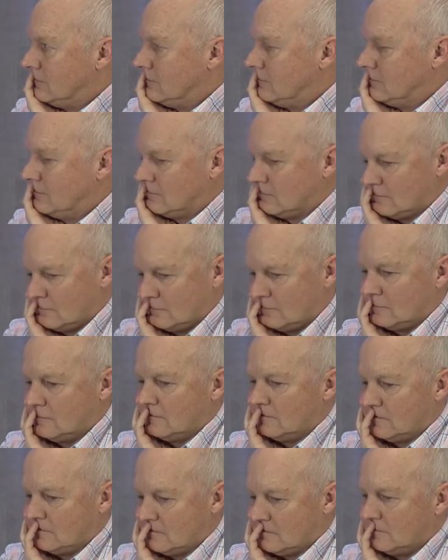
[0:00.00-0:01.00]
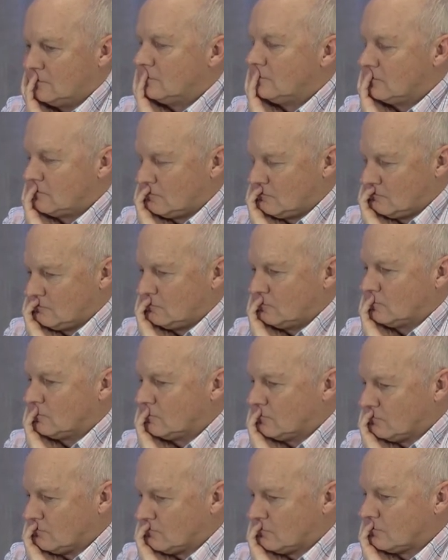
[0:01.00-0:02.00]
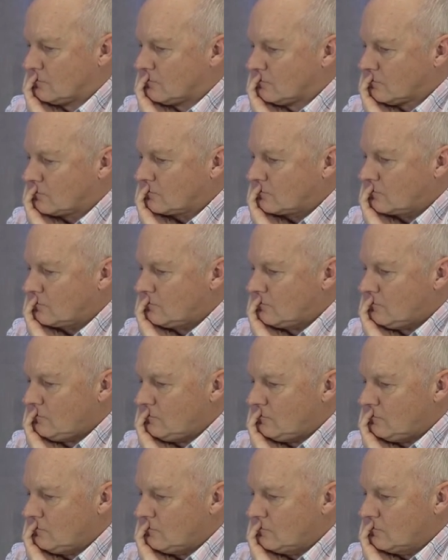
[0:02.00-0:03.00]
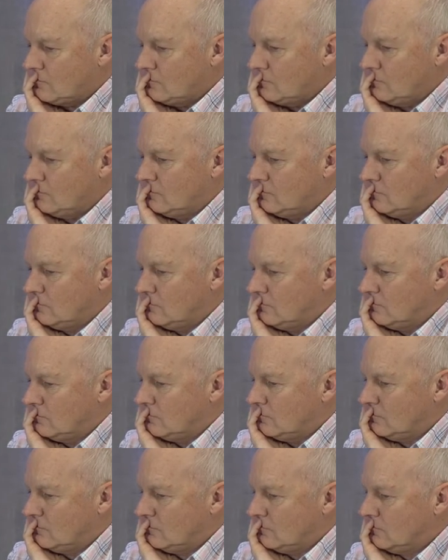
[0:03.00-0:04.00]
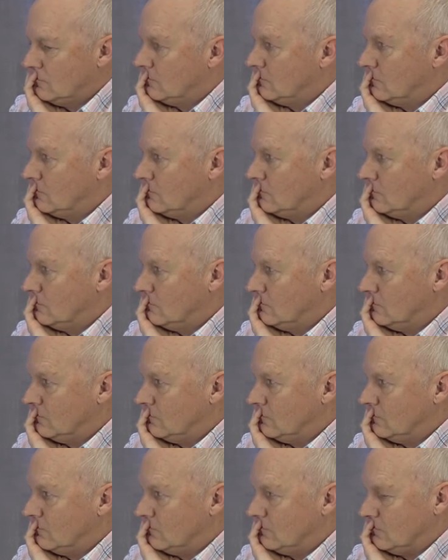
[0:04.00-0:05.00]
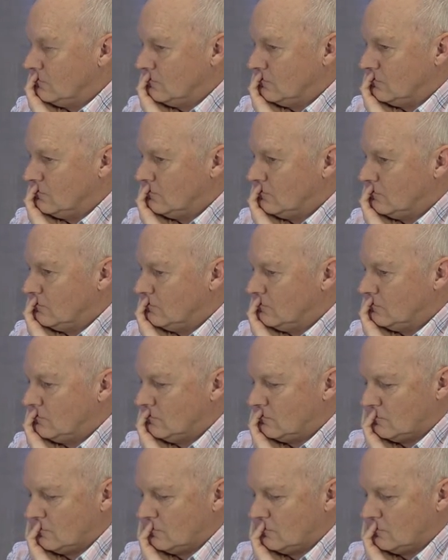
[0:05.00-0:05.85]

(not speaking)